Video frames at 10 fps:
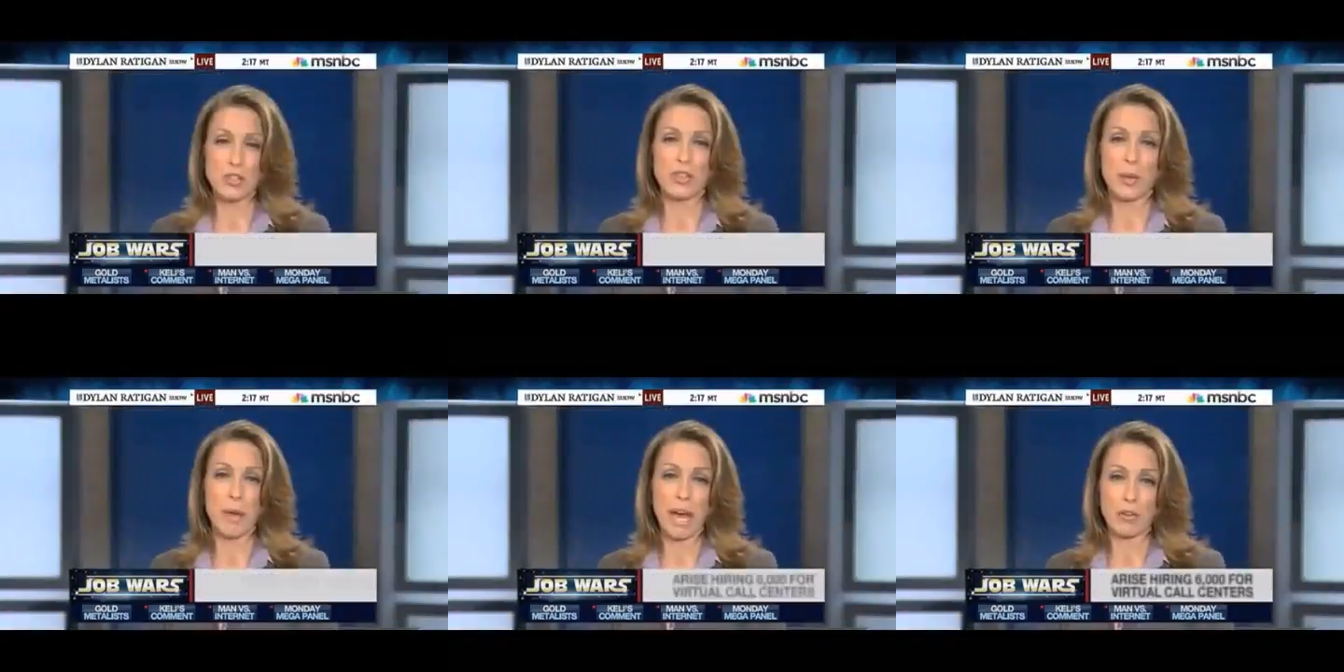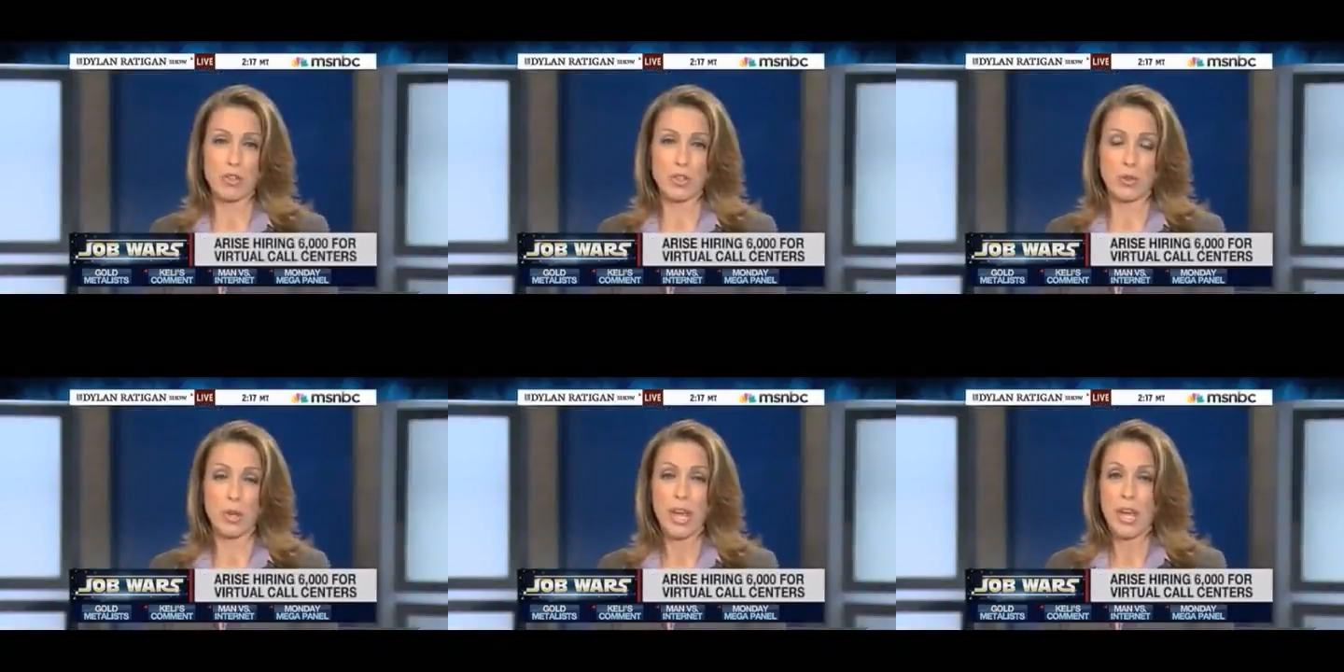teaching them how
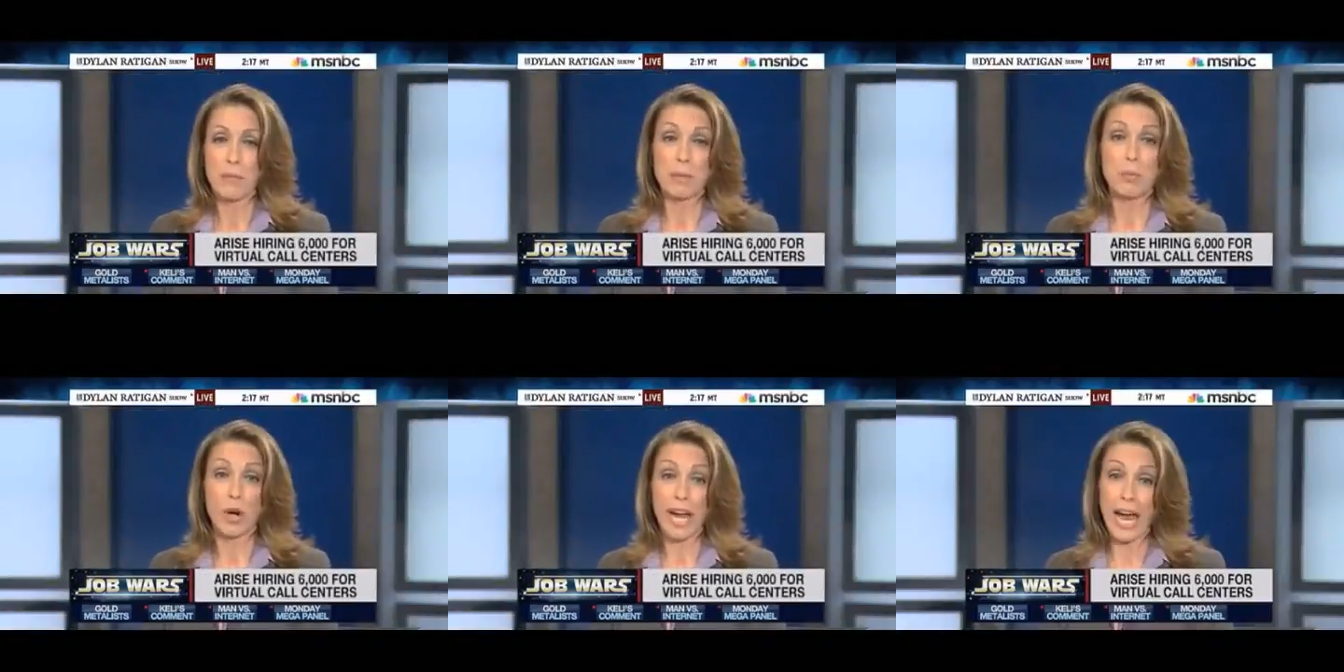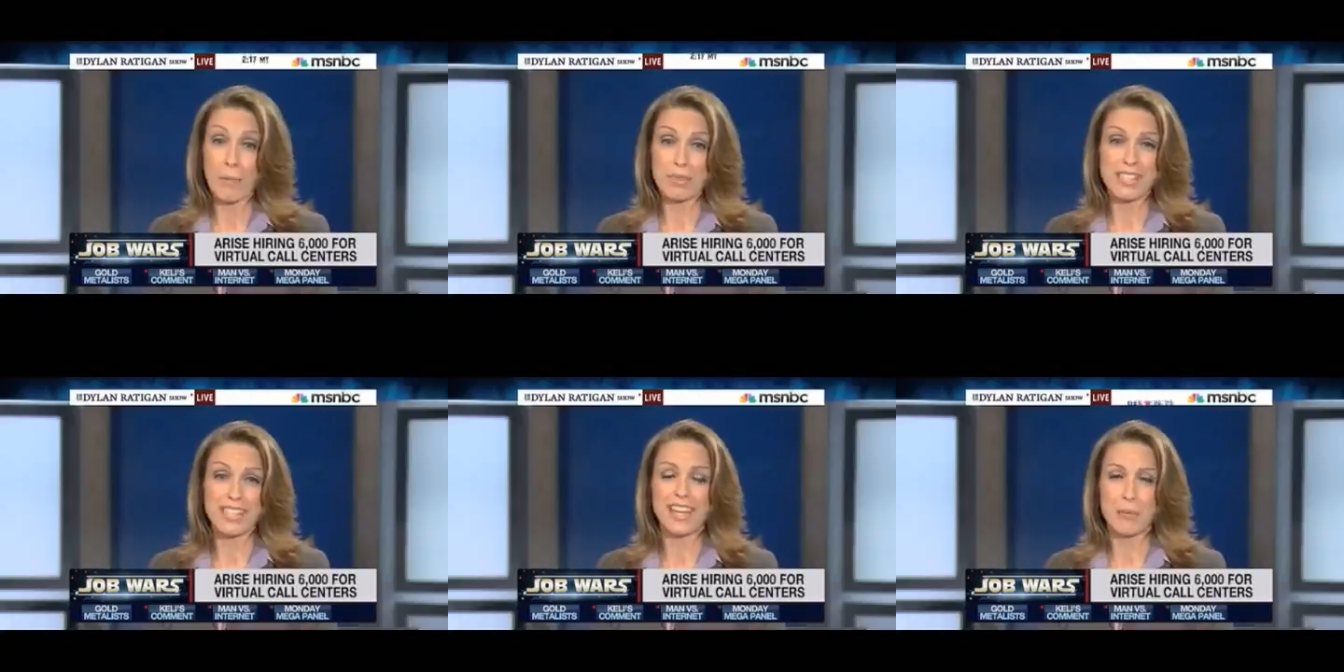to be more
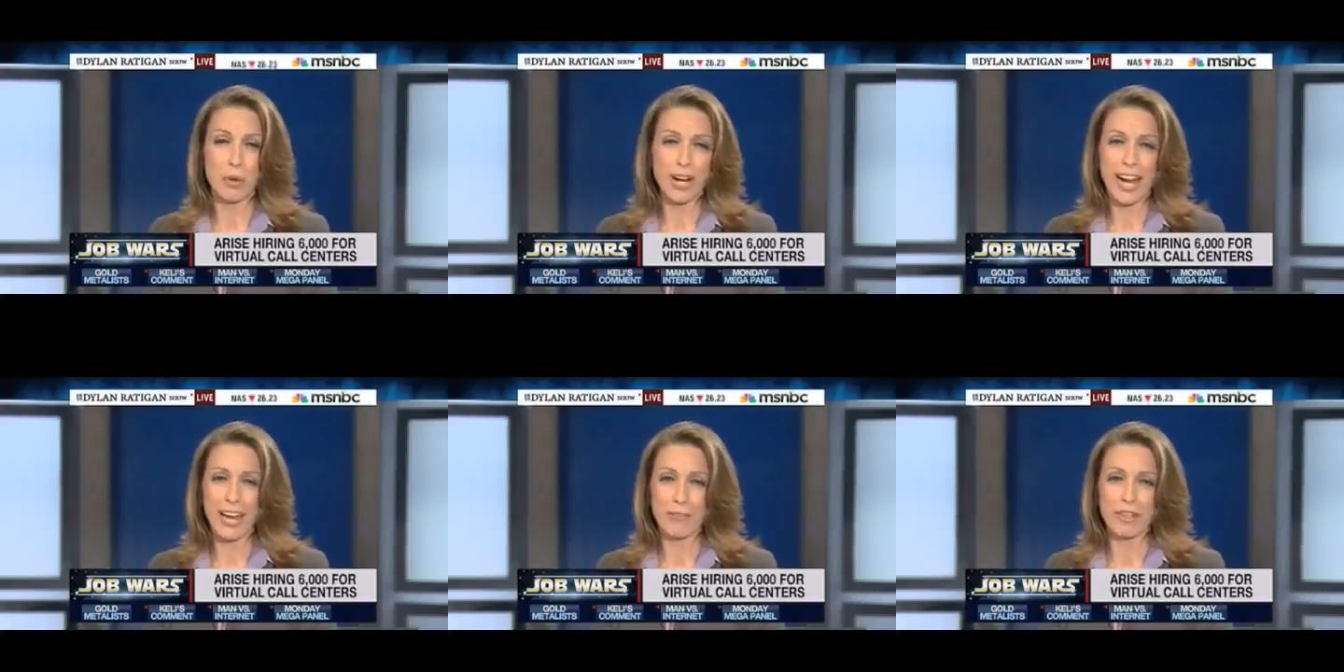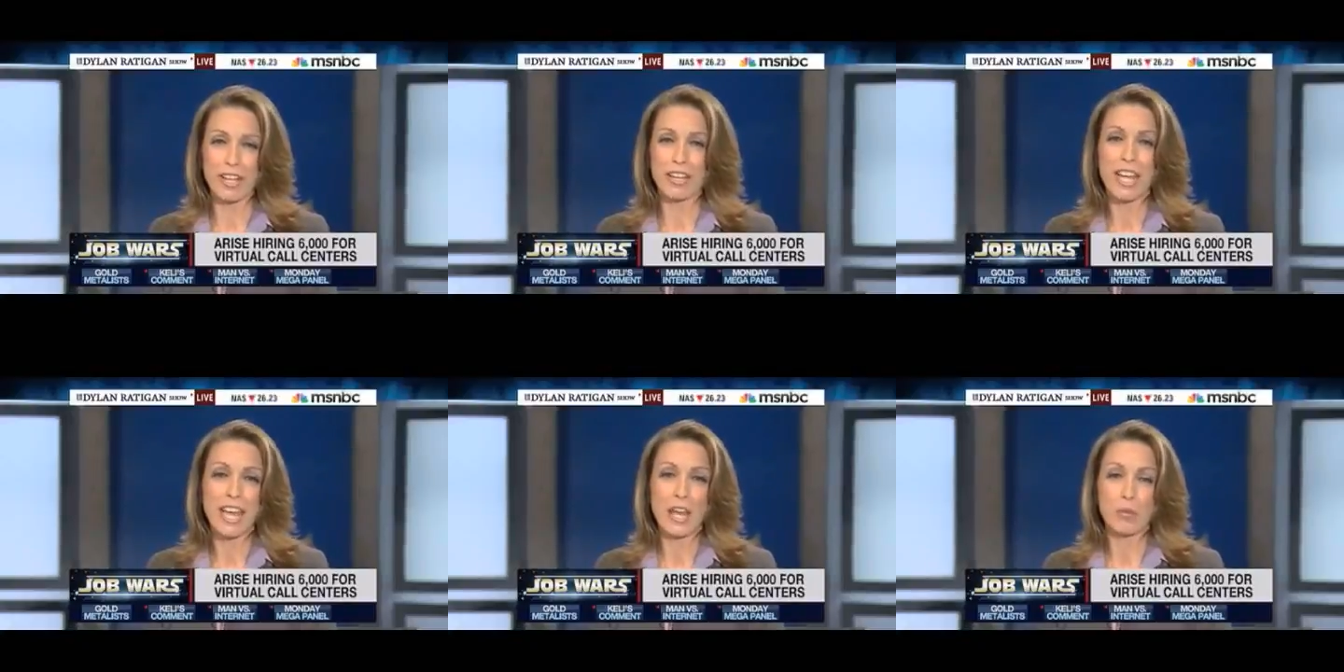competent and more
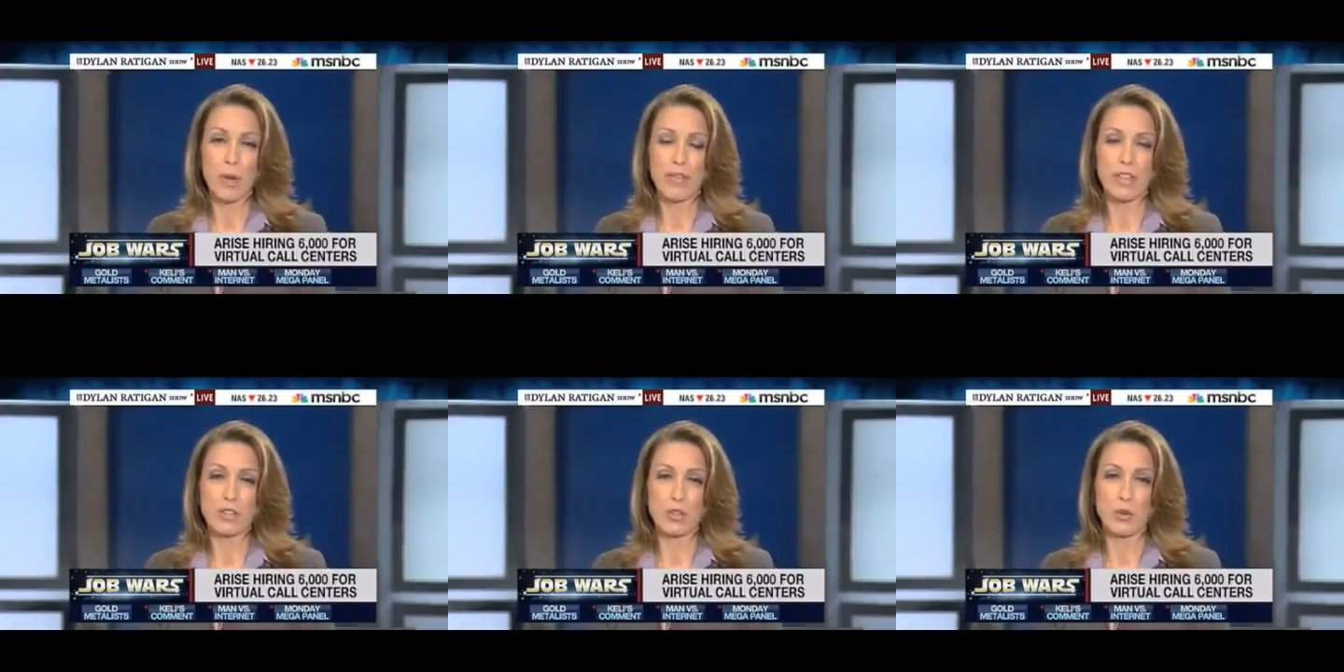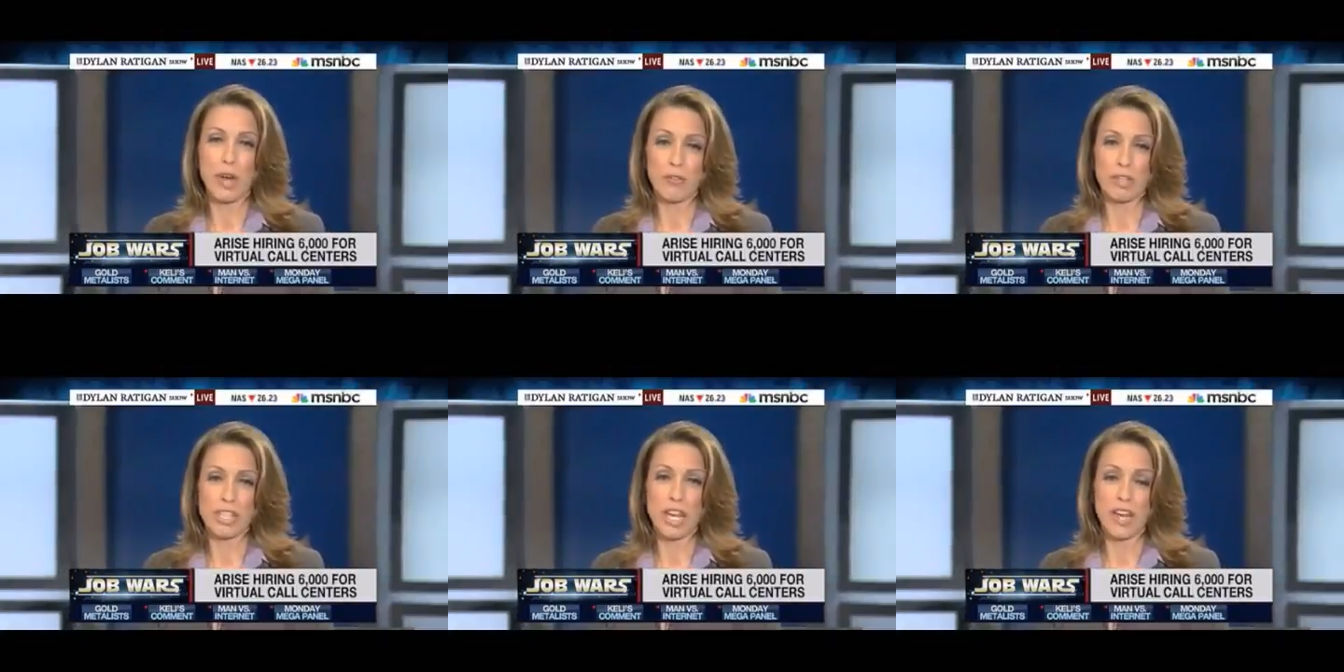confident in what they do
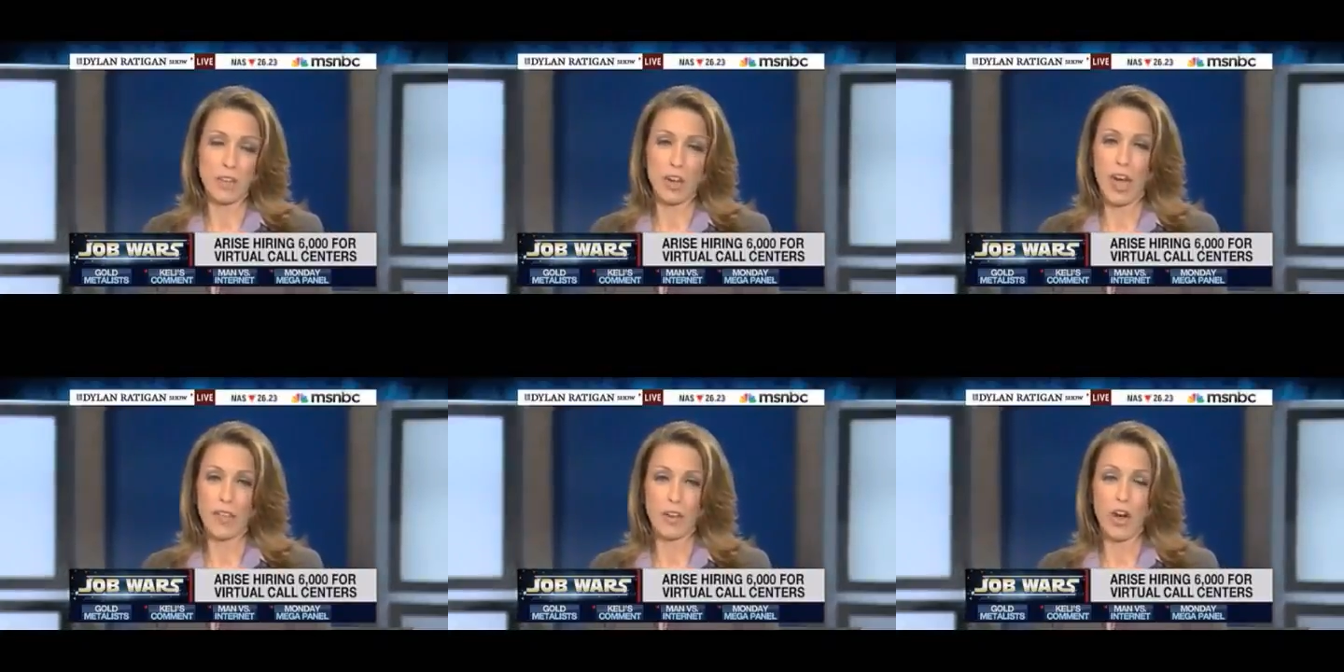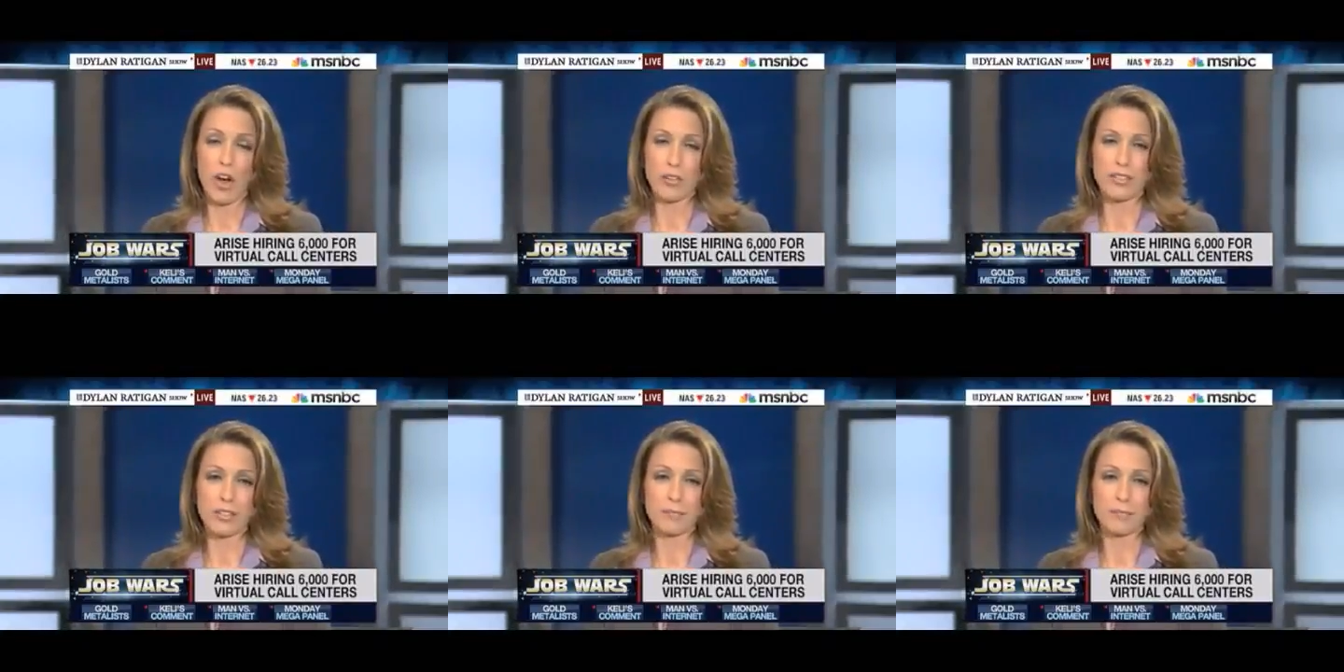every day on the calls.